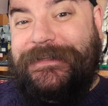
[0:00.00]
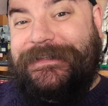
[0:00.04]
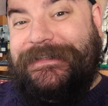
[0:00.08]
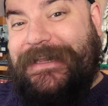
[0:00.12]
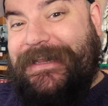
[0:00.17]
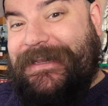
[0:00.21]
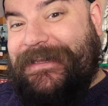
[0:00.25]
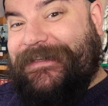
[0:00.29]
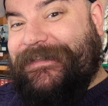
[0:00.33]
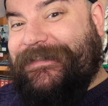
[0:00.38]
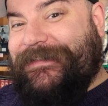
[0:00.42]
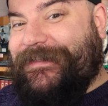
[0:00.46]
this
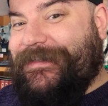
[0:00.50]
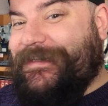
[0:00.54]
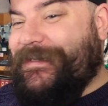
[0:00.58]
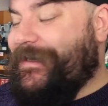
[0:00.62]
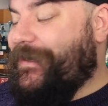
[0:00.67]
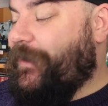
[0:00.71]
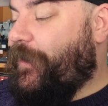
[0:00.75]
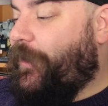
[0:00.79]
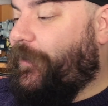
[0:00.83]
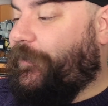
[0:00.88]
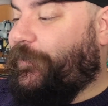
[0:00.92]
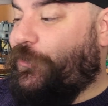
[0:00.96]
is
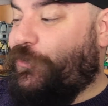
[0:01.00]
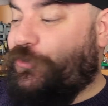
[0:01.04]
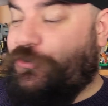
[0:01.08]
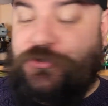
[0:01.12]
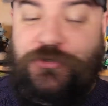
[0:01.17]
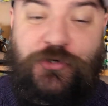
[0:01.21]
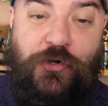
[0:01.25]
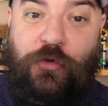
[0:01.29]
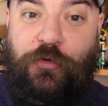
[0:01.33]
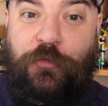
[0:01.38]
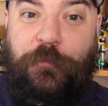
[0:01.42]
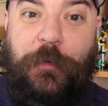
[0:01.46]
the uh,
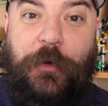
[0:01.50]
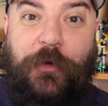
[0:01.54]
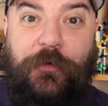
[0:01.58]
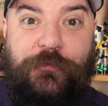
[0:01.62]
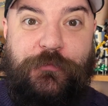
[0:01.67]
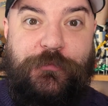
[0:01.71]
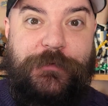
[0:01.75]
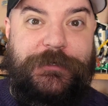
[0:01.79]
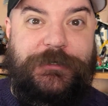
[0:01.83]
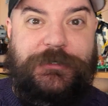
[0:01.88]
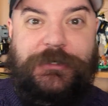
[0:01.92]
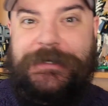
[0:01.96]
control pod,
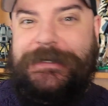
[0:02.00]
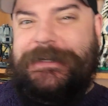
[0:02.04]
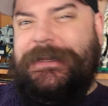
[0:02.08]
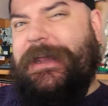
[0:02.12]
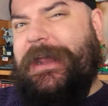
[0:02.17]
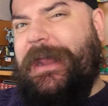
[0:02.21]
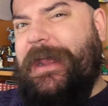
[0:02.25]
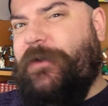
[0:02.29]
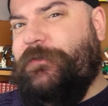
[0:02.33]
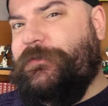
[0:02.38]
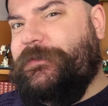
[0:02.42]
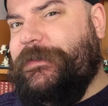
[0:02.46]
which
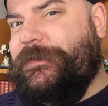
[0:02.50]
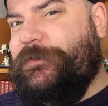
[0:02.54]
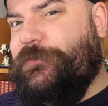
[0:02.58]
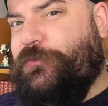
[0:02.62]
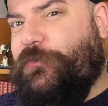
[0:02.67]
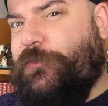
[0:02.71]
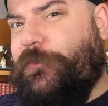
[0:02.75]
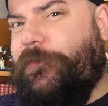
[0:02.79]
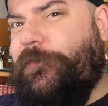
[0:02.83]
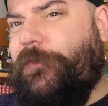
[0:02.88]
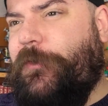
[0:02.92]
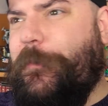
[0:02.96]
houses
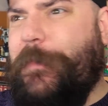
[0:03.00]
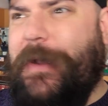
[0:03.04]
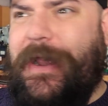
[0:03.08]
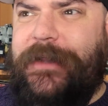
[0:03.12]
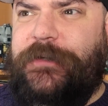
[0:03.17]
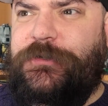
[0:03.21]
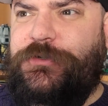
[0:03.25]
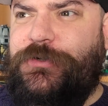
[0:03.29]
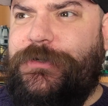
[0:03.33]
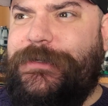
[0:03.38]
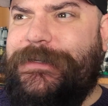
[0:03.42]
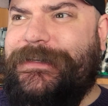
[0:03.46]
all of the
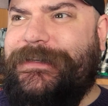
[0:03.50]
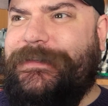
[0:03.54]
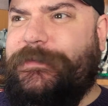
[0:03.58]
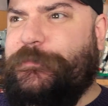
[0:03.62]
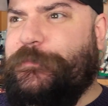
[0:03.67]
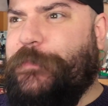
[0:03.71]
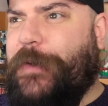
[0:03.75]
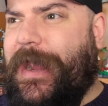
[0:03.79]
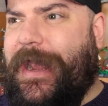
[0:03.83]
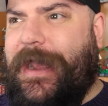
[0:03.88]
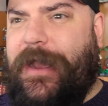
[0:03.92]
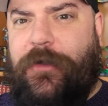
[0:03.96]
batteries,
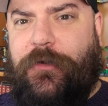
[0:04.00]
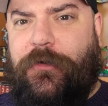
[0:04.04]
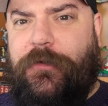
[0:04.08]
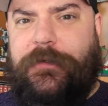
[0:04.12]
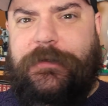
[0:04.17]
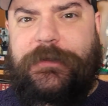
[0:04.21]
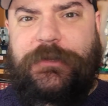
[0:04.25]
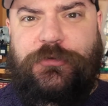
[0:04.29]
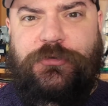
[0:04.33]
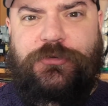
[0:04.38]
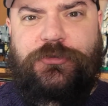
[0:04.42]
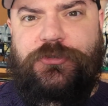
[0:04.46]
power
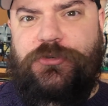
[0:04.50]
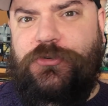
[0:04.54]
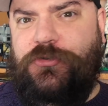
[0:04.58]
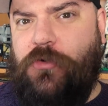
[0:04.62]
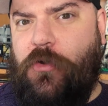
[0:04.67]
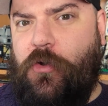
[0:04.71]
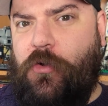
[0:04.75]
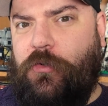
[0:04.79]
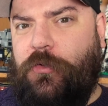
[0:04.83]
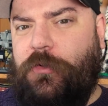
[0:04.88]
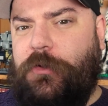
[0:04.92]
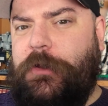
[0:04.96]

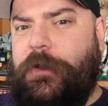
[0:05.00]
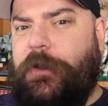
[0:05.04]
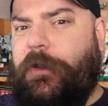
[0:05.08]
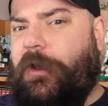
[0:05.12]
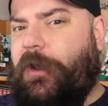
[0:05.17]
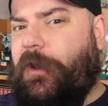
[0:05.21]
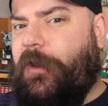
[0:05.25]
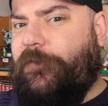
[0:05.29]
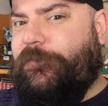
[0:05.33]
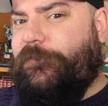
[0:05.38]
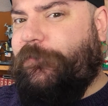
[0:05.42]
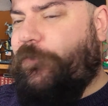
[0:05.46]
control
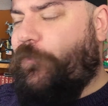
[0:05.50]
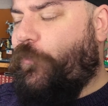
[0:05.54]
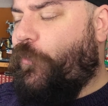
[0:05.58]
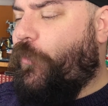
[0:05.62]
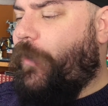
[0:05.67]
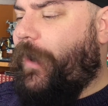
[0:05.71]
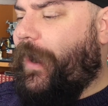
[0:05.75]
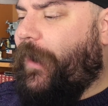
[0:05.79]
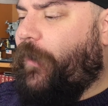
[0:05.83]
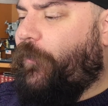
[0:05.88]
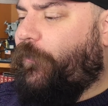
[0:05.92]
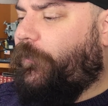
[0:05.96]
uh,
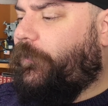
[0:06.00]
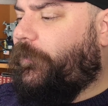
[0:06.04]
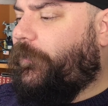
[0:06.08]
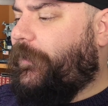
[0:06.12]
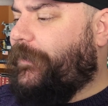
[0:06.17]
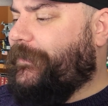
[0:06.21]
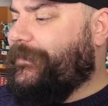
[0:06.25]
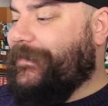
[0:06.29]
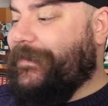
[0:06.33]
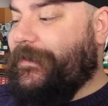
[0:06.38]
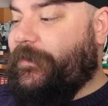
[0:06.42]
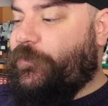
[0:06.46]
for our
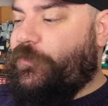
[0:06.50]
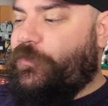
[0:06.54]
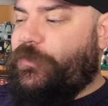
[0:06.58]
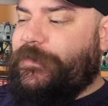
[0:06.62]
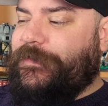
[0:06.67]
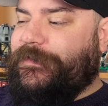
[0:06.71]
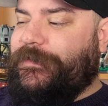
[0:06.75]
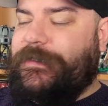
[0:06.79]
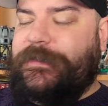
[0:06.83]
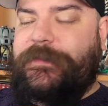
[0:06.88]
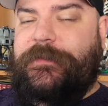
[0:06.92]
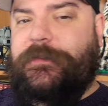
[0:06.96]
lighting. And you
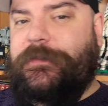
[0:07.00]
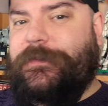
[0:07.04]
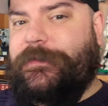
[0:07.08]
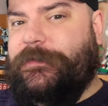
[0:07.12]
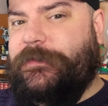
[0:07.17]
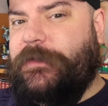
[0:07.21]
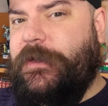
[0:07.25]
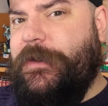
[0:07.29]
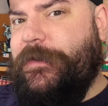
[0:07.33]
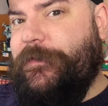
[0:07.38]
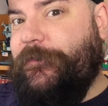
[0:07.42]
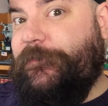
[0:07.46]
can see that
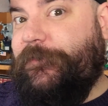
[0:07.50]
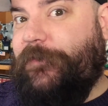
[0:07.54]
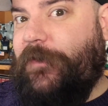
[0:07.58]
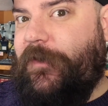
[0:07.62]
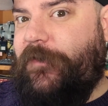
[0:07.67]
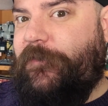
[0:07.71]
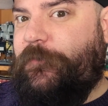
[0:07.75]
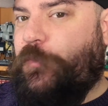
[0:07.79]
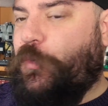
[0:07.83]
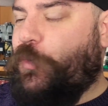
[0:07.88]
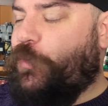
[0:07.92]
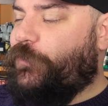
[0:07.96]
there's
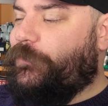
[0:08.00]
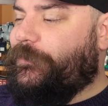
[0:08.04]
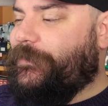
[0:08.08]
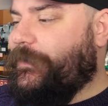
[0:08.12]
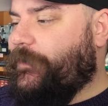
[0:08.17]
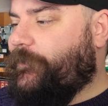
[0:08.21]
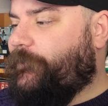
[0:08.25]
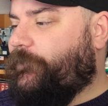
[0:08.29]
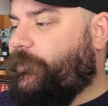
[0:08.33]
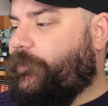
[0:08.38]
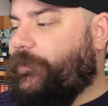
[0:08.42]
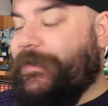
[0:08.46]
five ports
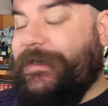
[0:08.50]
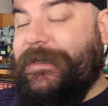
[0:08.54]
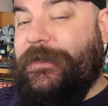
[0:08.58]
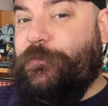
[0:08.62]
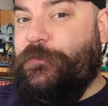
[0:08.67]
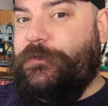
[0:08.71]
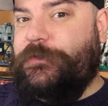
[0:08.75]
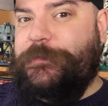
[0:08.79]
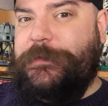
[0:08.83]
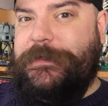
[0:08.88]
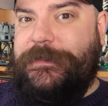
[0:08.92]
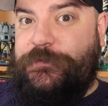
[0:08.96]
in the front here,
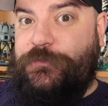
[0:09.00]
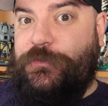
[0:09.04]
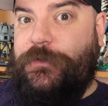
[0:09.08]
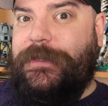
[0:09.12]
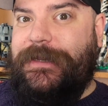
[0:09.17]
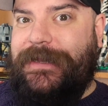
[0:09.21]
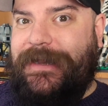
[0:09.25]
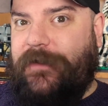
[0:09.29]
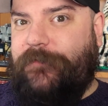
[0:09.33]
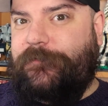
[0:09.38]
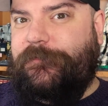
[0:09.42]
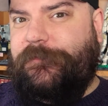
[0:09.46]
which means we
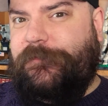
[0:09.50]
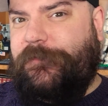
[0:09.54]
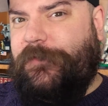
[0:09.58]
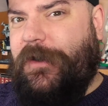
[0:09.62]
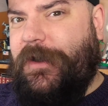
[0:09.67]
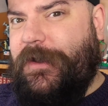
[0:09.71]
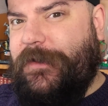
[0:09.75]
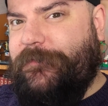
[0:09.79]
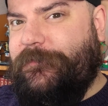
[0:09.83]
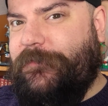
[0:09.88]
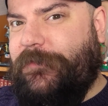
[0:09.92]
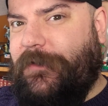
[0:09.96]
can have
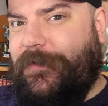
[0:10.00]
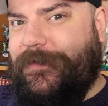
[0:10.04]
five